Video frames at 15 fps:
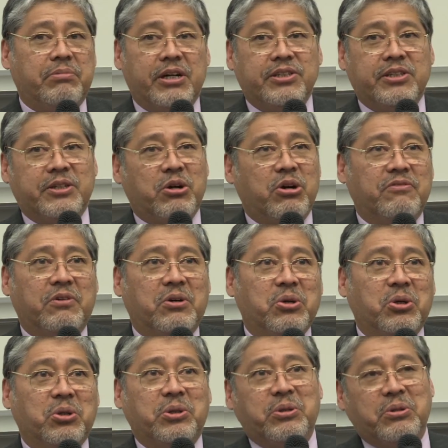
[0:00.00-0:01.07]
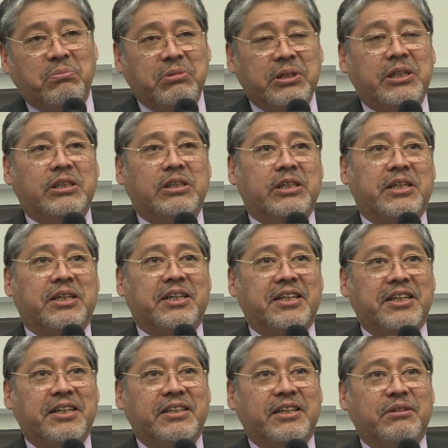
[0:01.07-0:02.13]
president overhauled completely
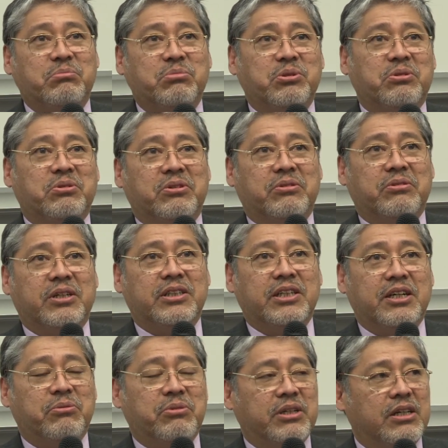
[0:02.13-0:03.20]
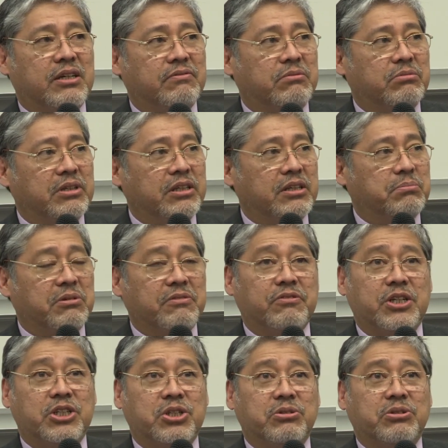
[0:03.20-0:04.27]
that bureau, and now we have really
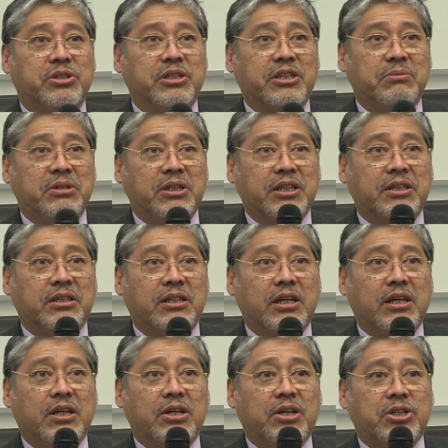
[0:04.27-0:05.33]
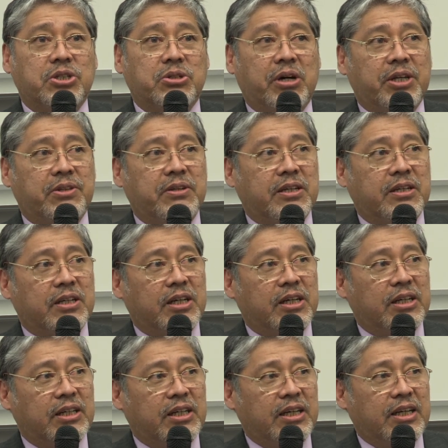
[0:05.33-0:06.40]
professionals coming in. So I think,
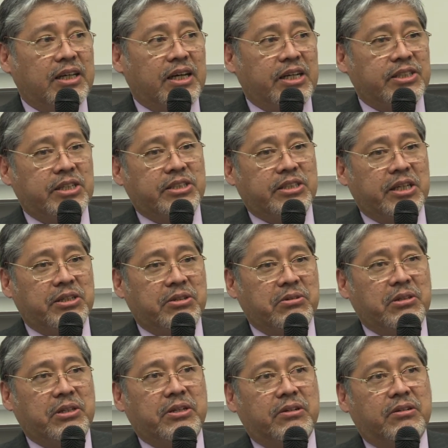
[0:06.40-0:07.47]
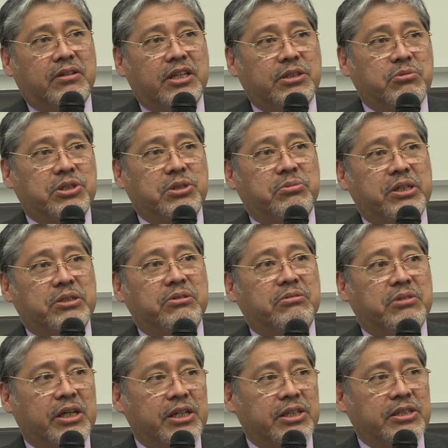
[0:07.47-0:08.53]
as I said earlier, it was
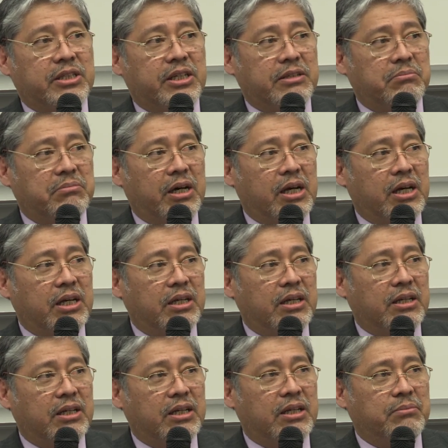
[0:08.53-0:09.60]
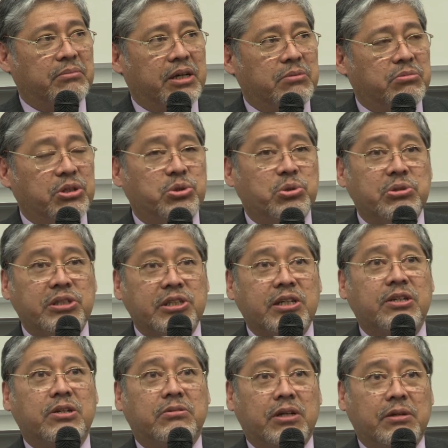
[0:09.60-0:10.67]
recognized that by
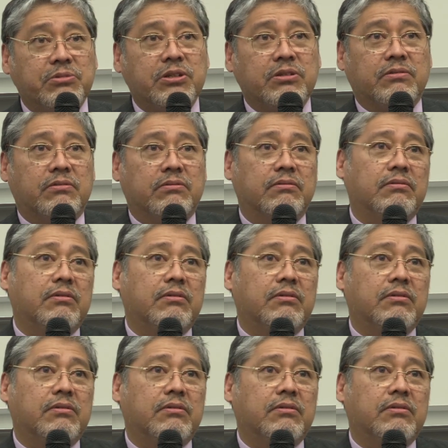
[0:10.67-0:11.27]
reducing corruption,